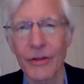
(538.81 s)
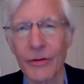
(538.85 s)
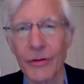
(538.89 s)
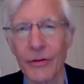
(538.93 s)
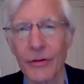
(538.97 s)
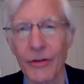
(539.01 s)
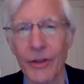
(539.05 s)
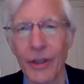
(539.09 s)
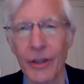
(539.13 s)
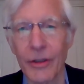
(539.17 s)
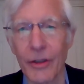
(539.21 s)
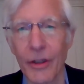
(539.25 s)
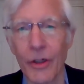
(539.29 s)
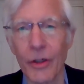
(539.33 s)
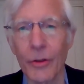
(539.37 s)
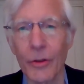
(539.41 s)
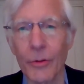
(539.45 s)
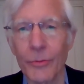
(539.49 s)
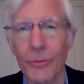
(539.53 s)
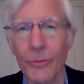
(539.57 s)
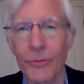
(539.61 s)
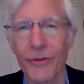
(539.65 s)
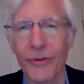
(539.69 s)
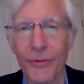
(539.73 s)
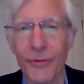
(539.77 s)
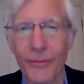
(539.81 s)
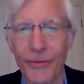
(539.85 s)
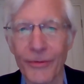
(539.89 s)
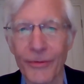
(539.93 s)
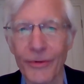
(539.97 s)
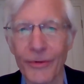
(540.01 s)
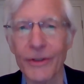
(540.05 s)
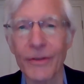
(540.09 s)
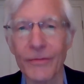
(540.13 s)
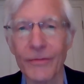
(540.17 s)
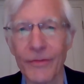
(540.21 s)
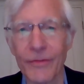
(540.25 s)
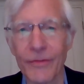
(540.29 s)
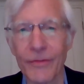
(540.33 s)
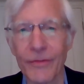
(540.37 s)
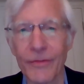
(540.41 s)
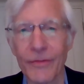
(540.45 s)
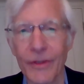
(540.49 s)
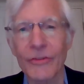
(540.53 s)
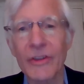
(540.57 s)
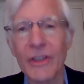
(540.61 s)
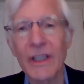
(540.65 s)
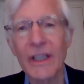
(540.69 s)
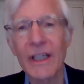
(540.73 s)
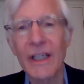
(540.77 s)
the loans and the
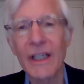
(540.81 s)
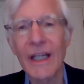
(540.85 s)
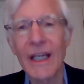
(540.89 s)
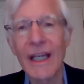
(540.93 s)
forgiveness,